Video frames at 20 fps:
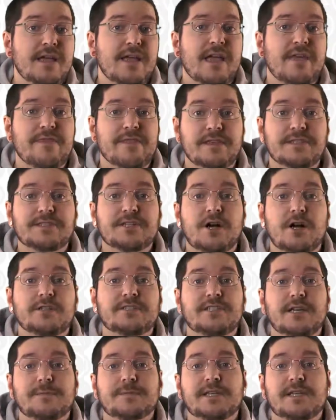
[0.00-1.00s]
and these
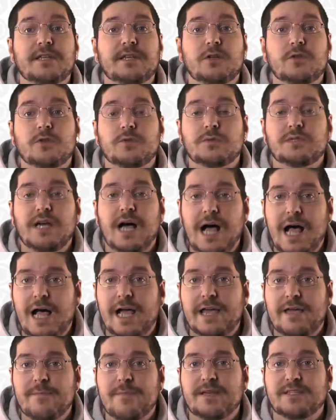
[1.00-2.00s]
concepts can include
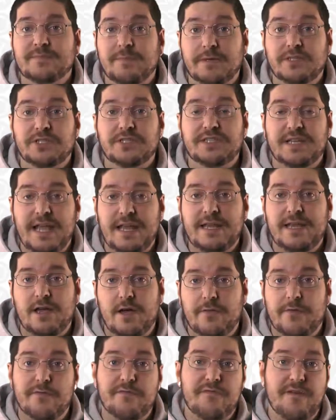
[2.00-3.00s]
time as much as any
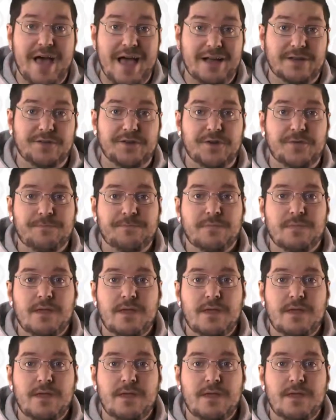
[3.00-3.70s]
other factor.